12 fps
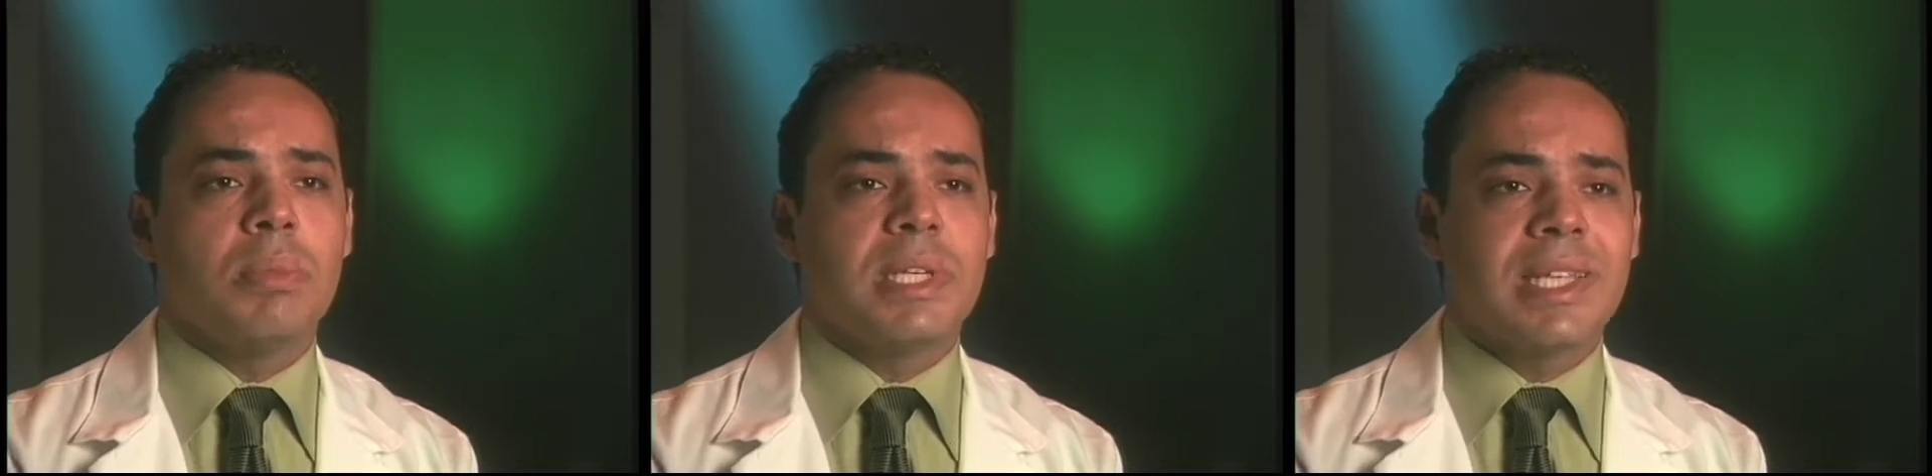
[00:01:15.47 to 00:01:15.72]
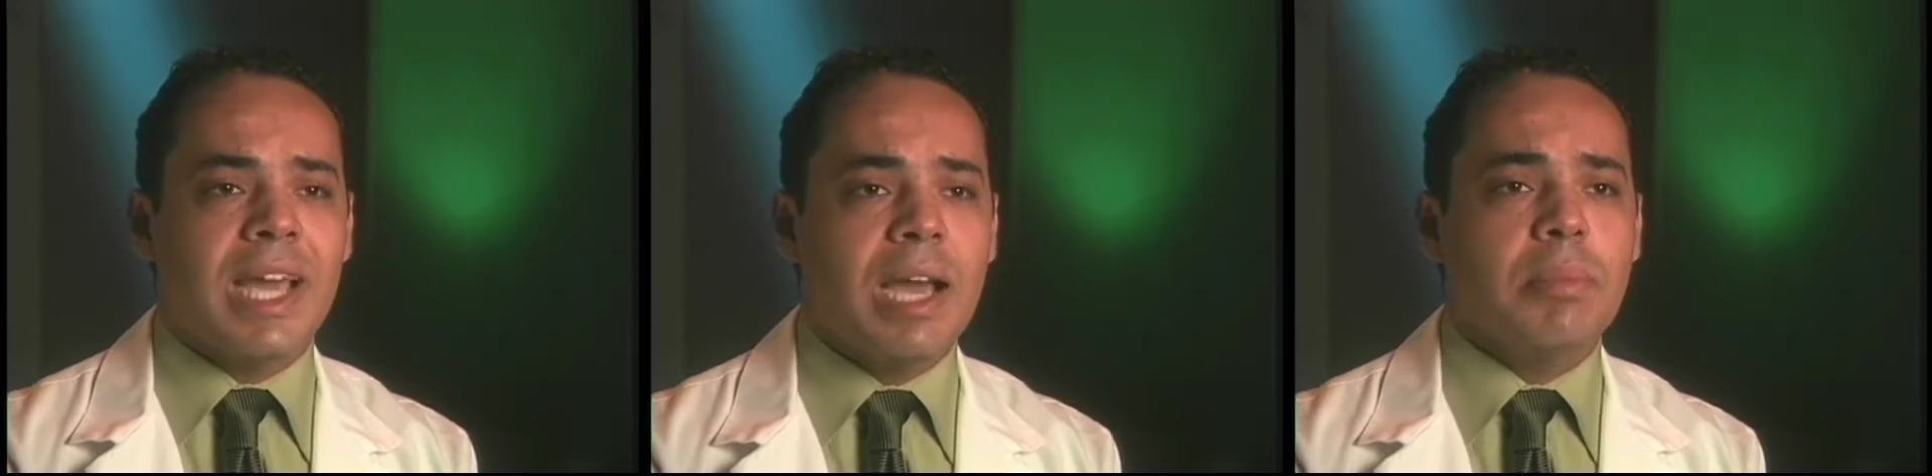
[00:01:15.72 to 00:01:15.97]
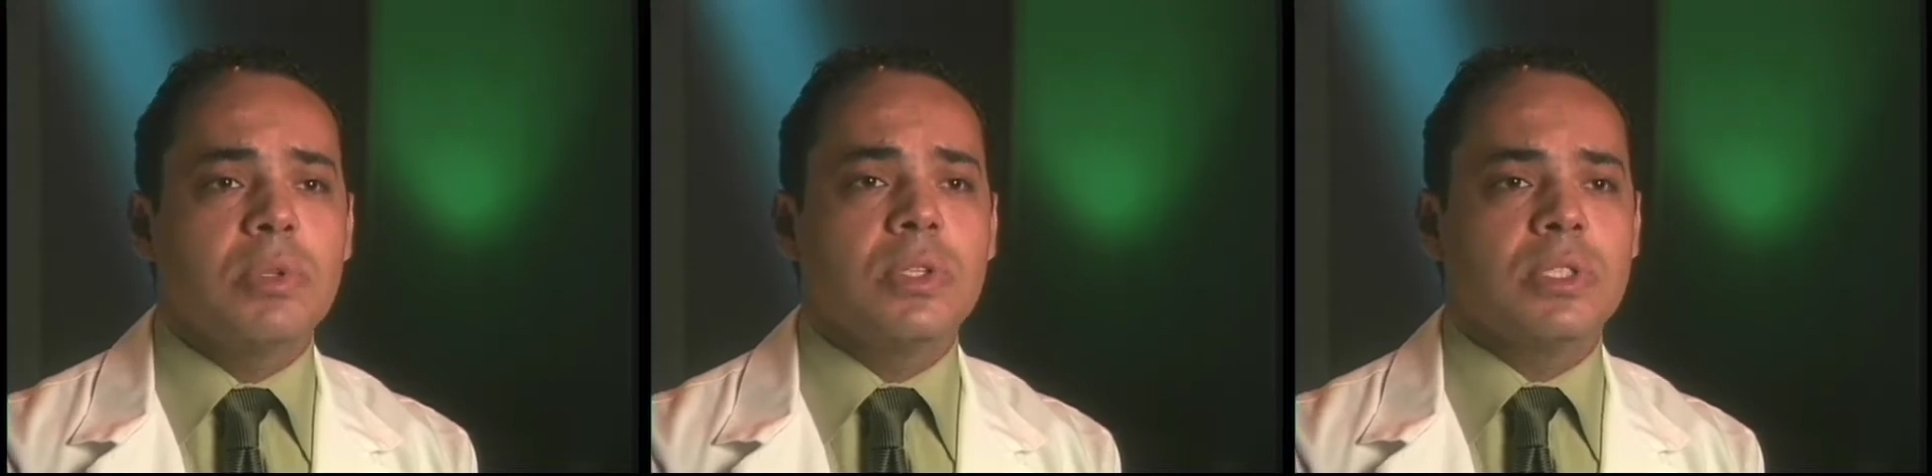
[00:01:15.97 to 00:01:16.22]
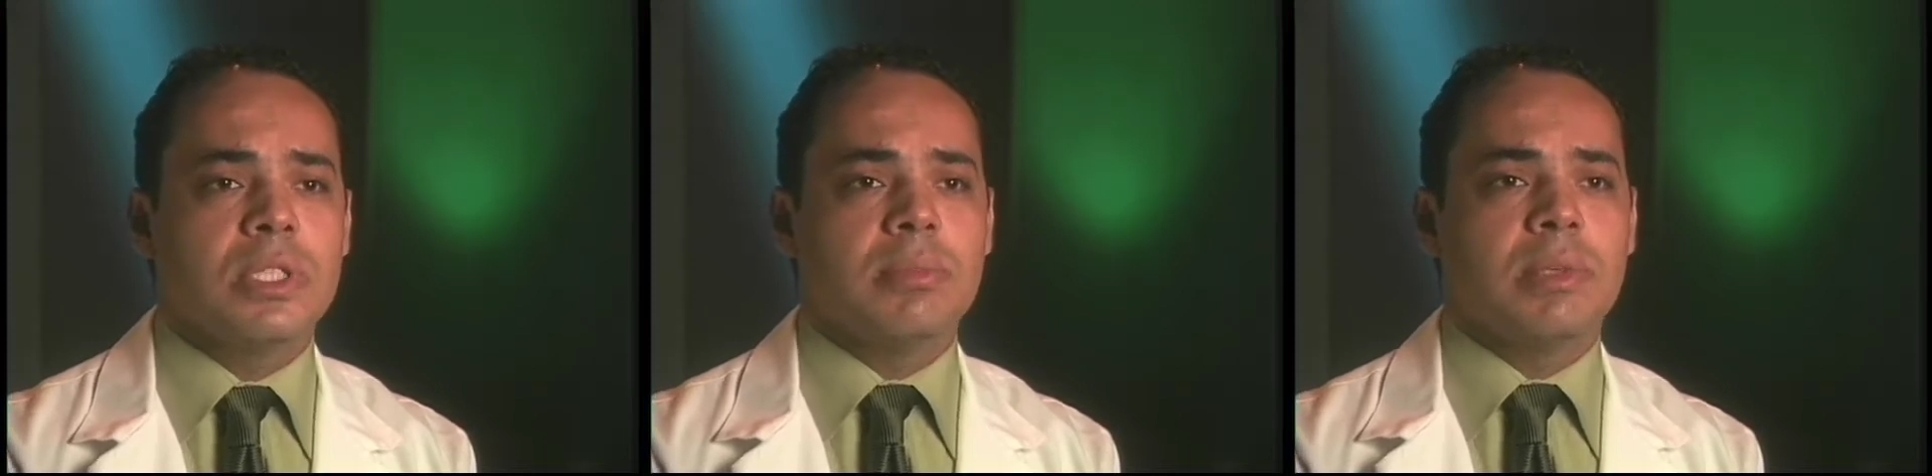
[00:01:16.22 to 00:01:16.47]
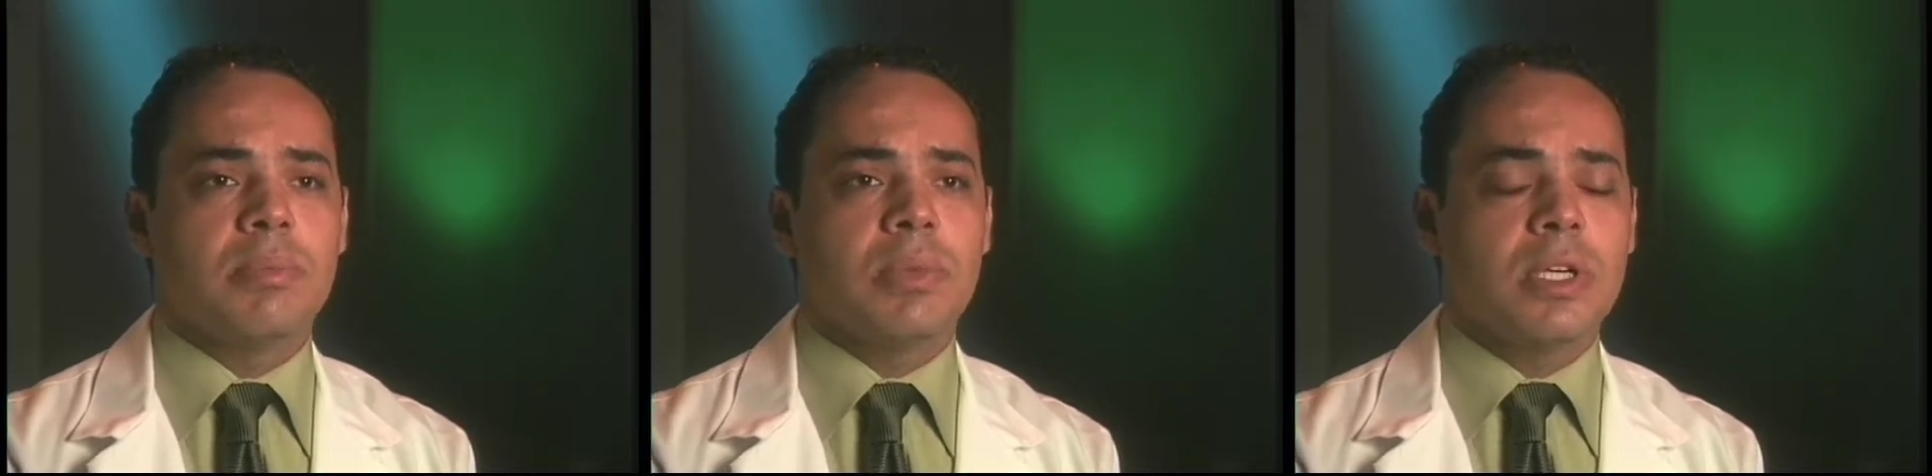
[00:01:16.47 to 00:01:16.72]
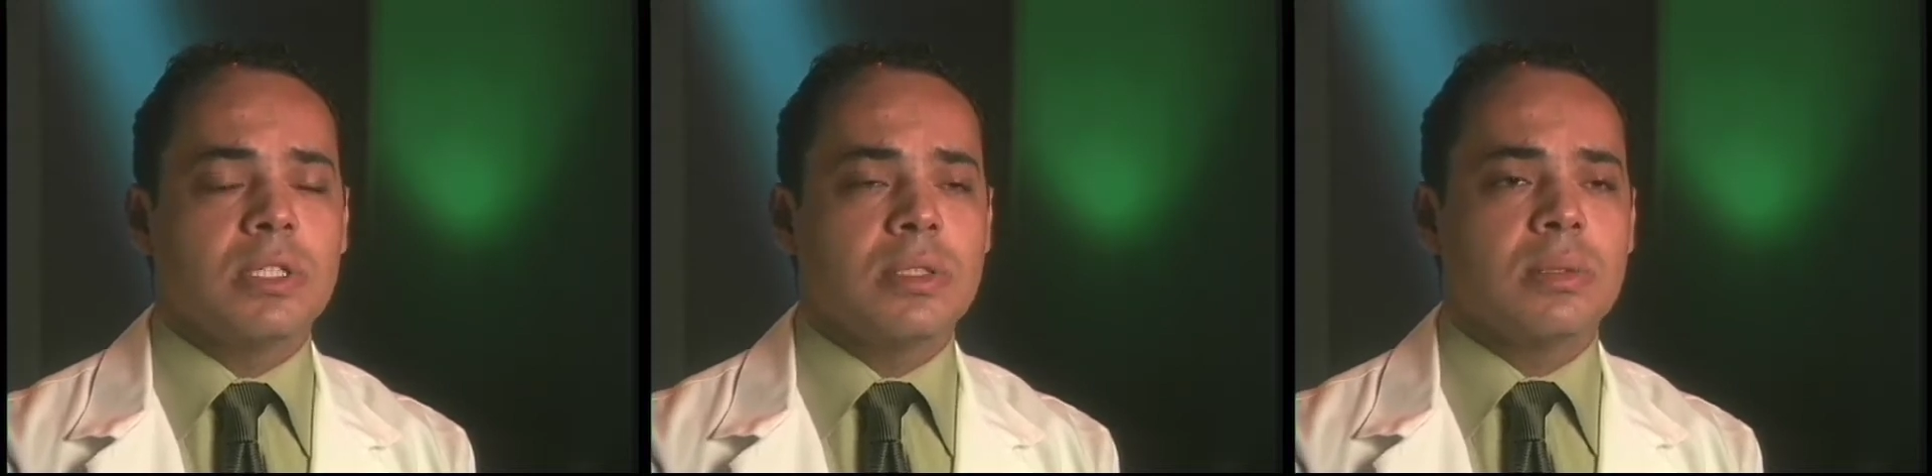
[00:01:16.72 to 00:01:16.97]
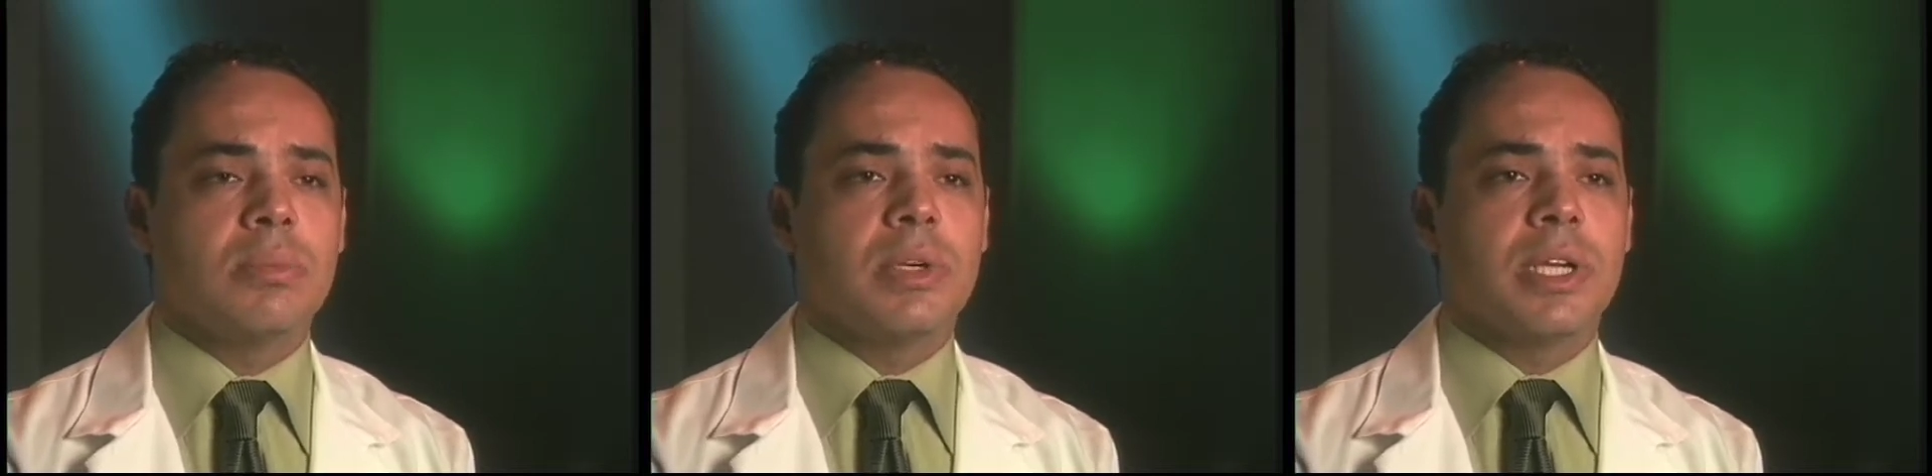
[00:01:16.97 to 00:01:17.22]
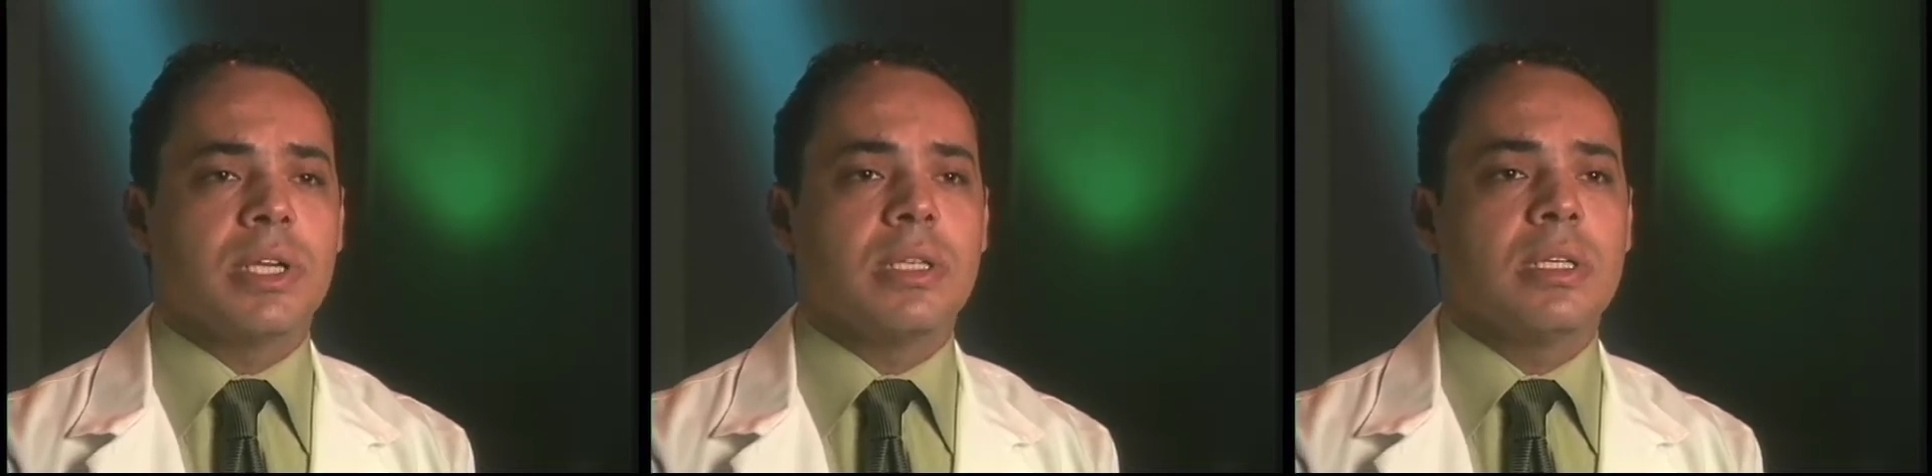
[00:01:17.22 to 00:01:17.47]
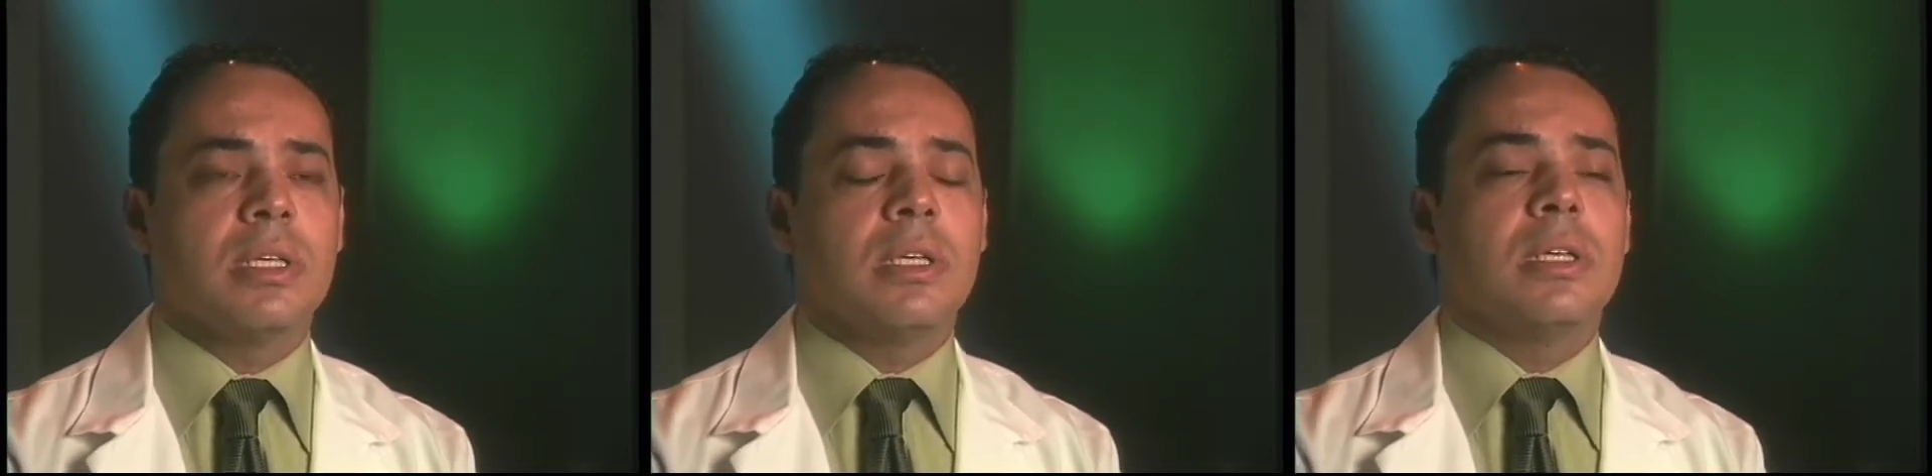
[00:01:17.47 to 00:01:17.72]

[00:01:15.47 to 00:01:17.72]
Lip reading: metabolism in parts of the brain